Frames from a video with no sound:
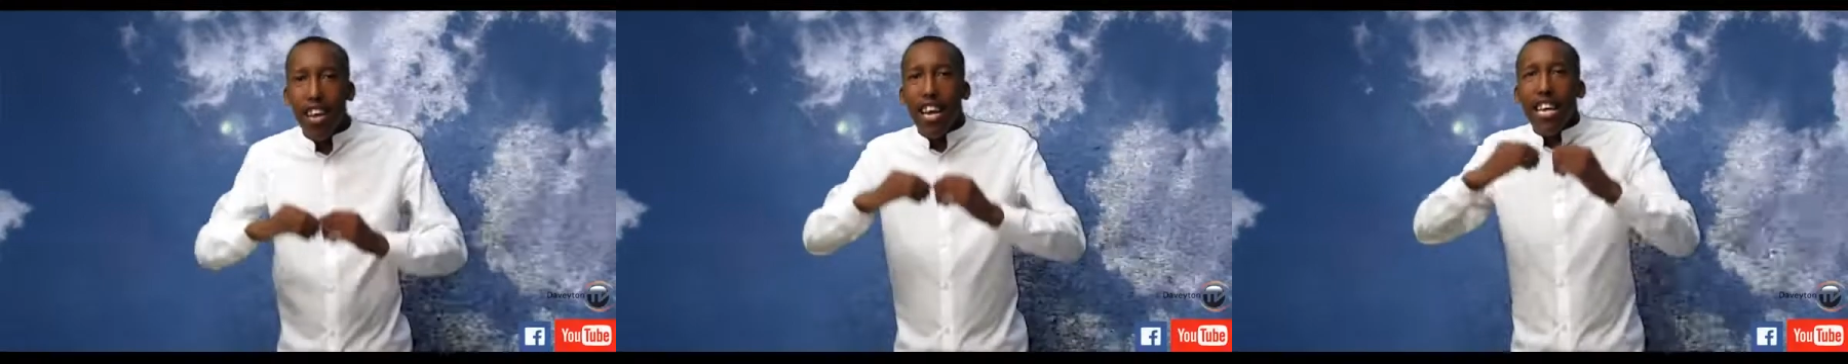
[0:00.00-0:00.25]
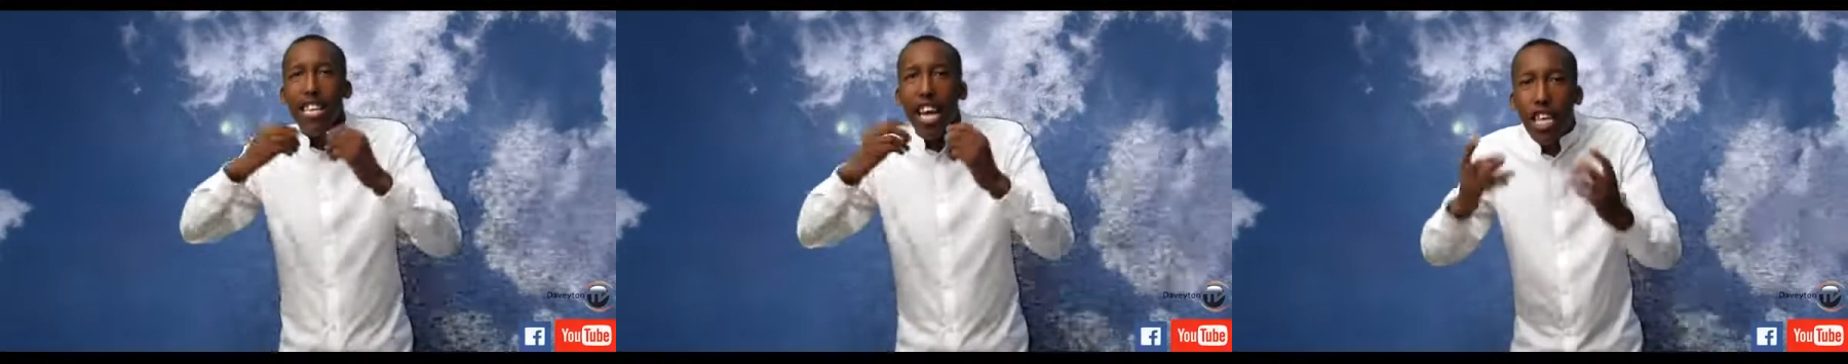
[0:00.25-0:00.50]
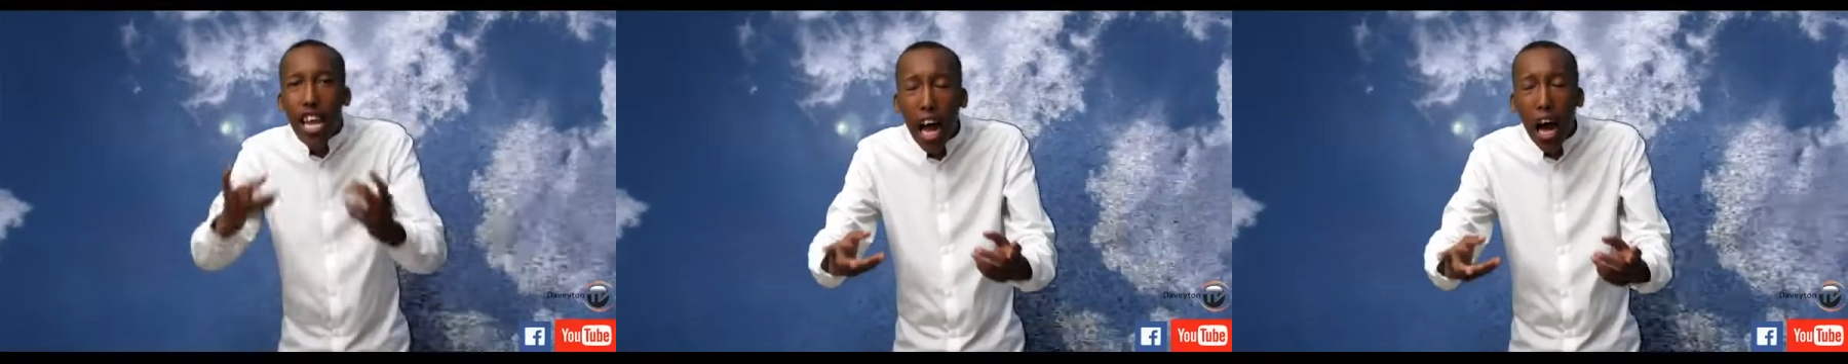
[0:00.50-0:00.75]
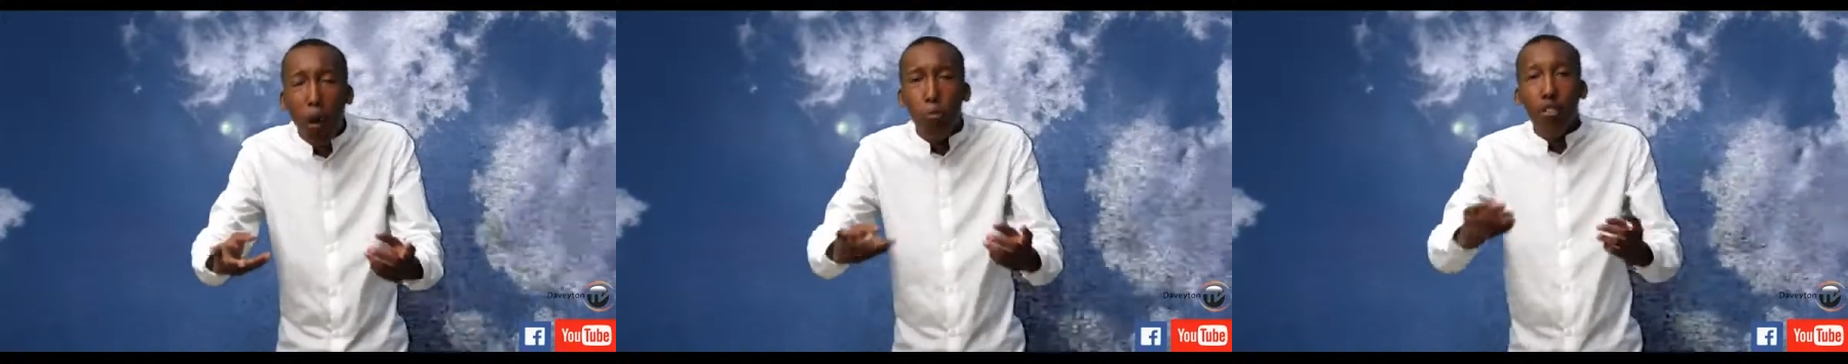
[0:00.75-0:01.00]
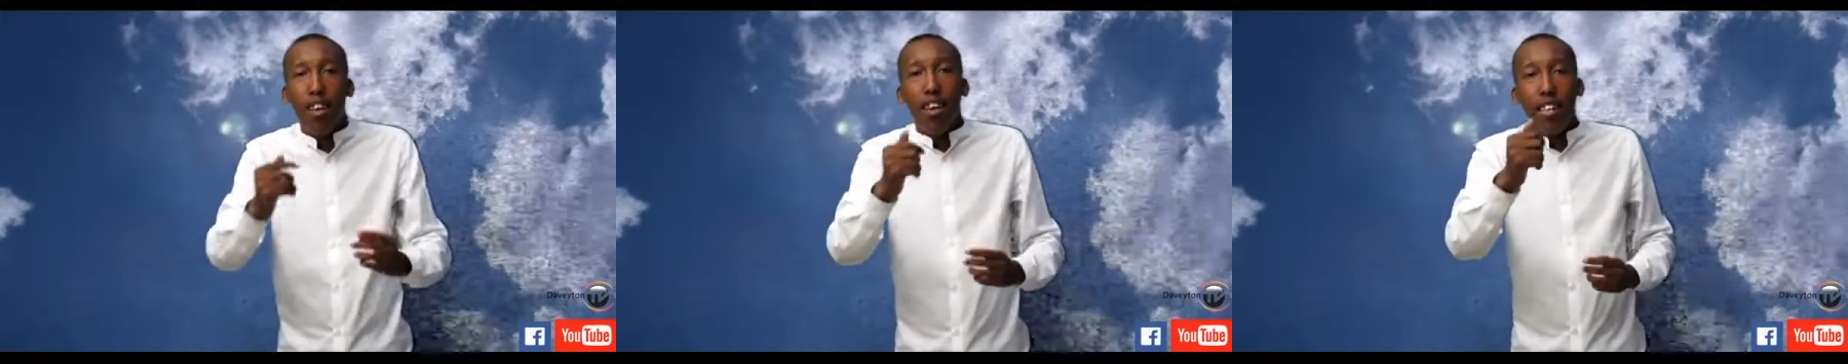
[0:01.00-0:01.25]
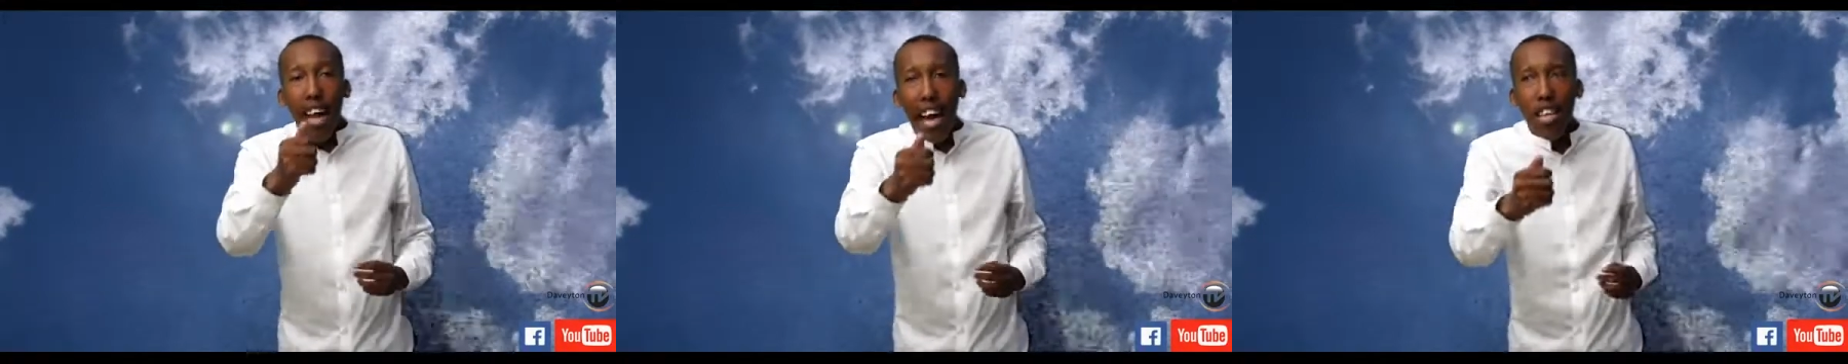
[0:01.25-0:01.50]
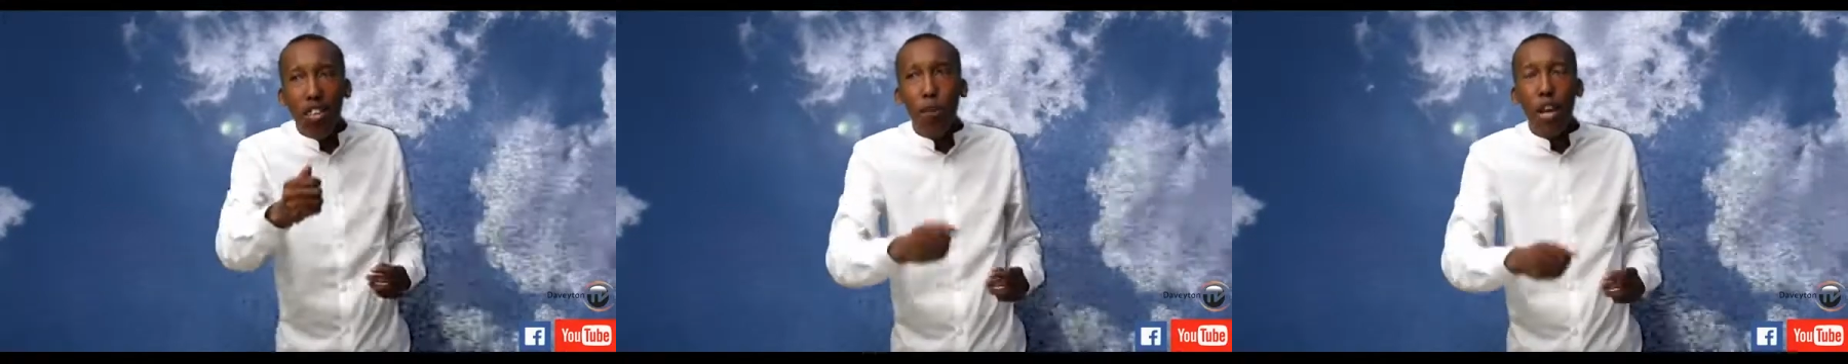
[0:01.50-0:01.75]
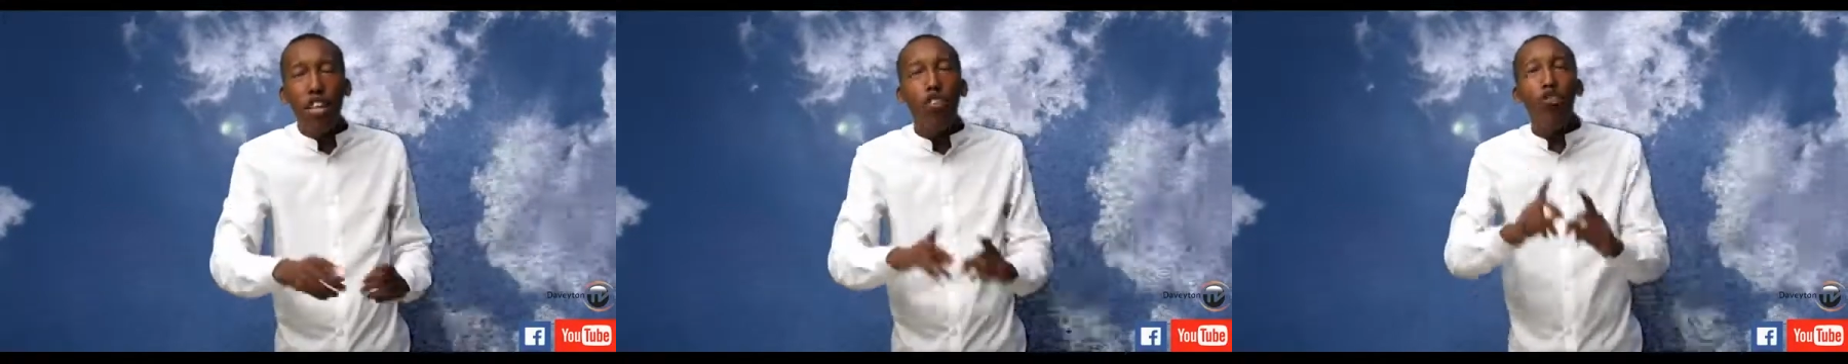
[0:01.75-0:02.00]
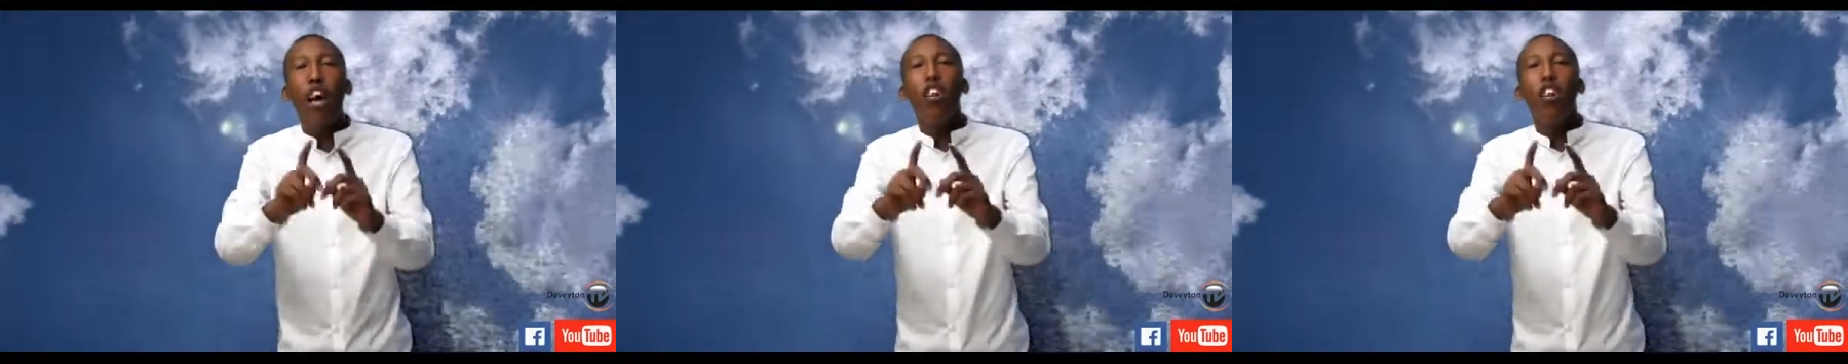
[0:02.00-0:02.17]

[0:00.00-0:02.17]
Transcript: that helps the husband. You are